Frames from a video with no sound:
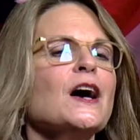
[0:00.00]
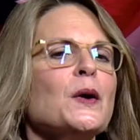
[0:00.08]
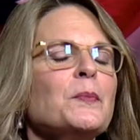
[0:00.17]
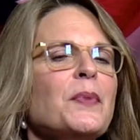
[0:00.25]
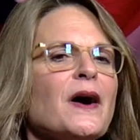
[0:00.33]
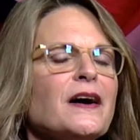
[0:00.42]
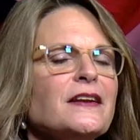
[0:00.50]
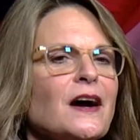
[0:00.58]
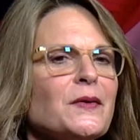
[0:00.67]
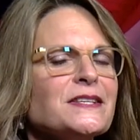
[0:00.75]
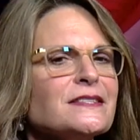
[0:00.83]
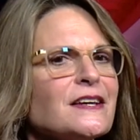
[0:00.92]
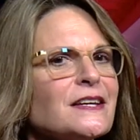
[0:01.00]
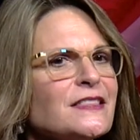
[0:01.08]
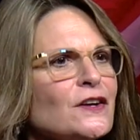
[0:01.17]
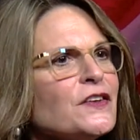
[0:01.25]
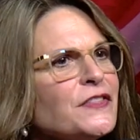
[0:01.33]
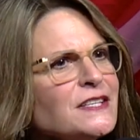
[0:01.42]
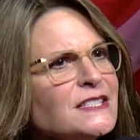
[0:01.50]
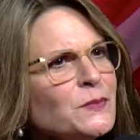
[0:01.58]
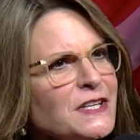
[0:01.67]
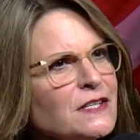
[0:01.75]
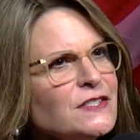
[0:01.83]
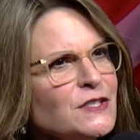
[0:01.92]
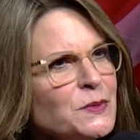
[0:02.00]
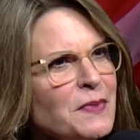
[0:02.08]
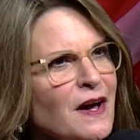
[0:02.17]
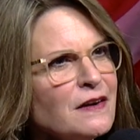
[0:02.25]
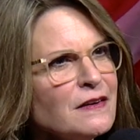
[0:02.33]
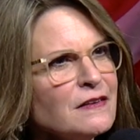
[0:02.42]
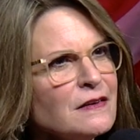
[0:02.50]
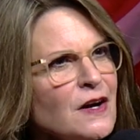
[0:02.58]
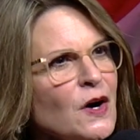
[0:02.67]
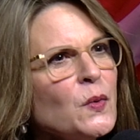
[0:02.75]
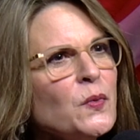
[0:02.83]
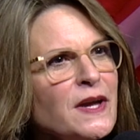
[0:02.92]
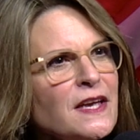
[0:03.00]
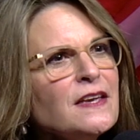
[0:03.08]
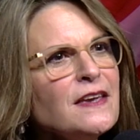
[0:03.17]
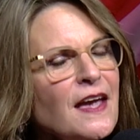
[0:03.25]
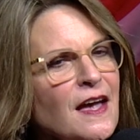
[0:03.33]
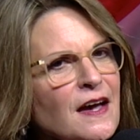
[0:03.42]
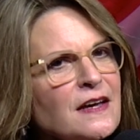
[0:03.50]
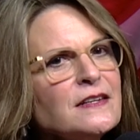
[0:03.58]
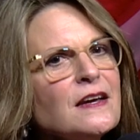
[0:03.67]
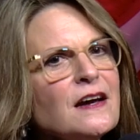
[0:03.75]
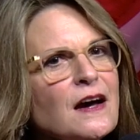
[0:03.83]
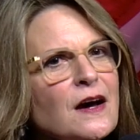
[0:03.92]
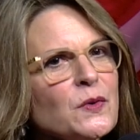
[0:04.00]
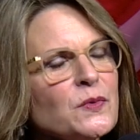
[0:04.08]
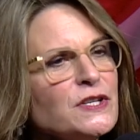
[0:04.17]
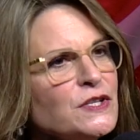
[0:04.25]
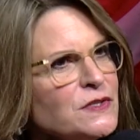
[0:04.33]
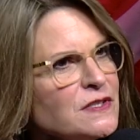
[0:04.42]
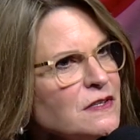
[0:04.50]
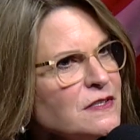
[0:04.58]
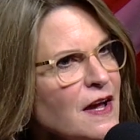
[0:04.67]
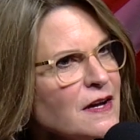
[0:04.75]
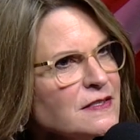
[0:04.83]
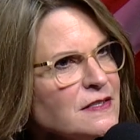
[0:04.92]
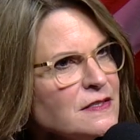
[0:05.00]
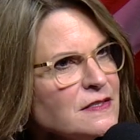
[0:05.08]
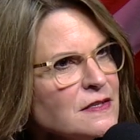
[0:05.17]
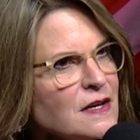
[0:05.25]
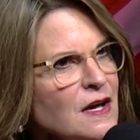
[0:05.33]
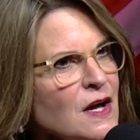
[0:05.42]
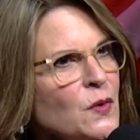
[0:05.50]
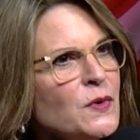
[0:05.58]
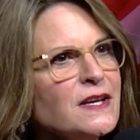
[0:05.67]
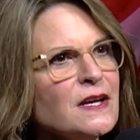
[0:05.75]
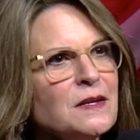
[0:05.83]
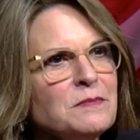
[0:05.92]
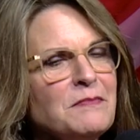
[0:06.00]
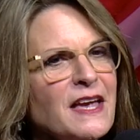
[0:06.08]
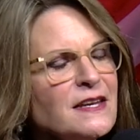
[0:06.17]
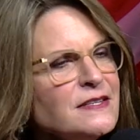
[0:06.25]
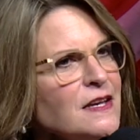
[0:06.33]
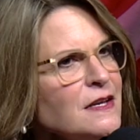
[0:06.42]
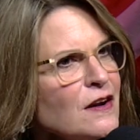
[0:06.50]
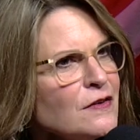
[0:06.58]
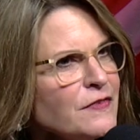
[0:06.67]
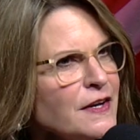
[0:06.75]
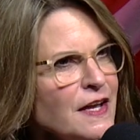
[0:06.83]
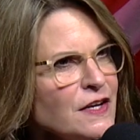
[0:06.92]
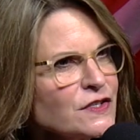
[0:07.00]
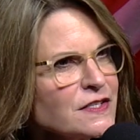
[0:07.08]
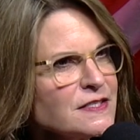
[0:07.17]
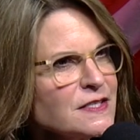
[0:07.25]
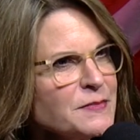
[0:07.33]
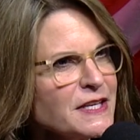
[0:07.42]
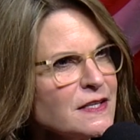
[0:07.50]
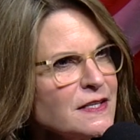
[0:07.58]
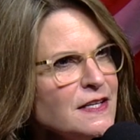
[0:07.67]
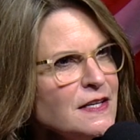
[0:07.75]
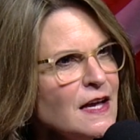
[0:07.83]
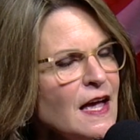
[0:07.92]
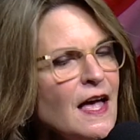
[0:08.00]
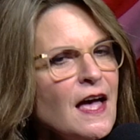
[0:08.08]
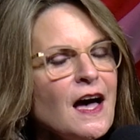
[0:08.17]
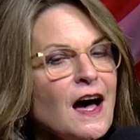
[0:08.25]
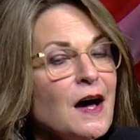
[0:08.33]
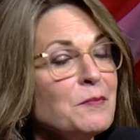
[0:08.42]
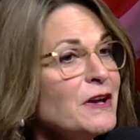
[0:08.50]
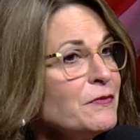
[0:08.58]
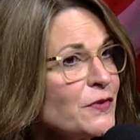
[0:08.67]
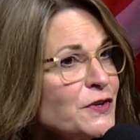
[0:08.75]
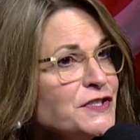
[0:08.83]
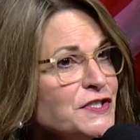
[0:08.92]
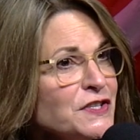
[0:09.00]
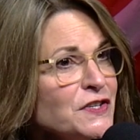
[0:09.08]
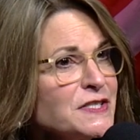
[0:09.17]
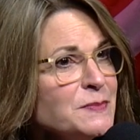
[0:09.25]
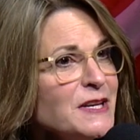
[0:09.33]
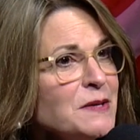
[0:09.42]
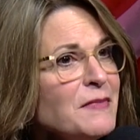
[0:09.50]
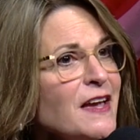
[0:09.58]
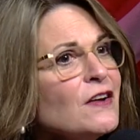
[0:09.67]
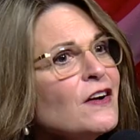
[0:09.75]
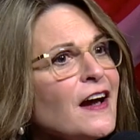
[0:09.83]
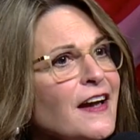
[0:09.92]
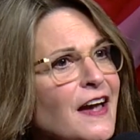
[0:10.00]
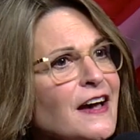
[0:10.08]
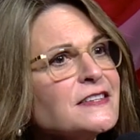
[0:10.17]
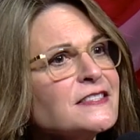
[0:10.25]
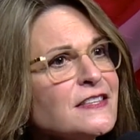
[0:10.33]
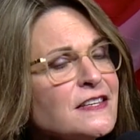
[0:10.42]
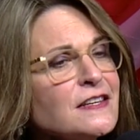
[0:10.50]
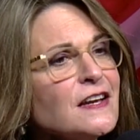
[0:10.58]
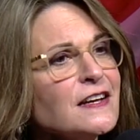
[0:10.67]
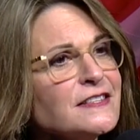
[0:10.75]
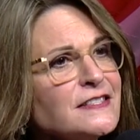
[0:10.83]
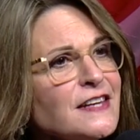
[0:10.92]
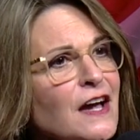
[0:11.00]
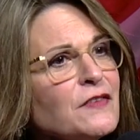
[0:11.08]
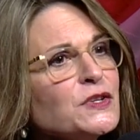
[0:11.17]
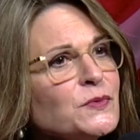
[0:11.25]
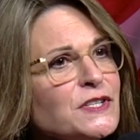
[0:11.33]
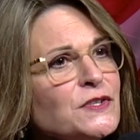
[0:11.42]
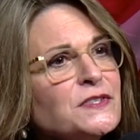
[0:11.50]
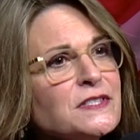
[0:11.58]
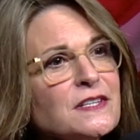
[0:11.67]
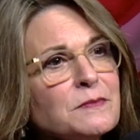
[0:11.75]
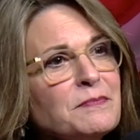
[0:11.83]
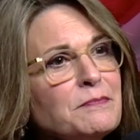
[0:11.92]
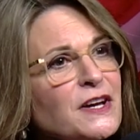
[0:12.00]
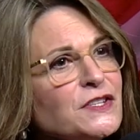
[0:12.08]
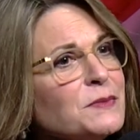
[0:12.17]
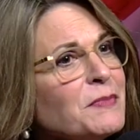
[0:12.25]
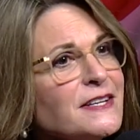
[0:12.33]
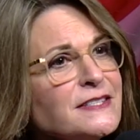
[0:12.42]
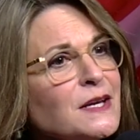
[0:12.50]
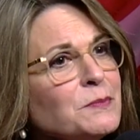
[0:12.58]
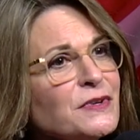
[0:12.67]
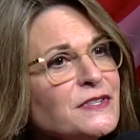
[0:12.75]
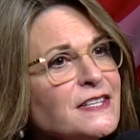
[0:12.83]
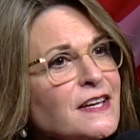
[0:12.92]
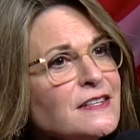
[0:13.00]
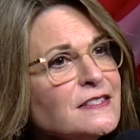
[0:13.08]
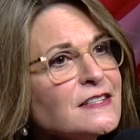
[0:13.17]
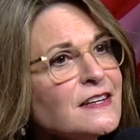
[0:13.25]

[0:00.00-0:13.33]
but I was like, there are things that we could do better. We can reduce our taxes. We can maintain our financial stability. My first year as being mayor, I asked the staff to reduce the budget by 10%.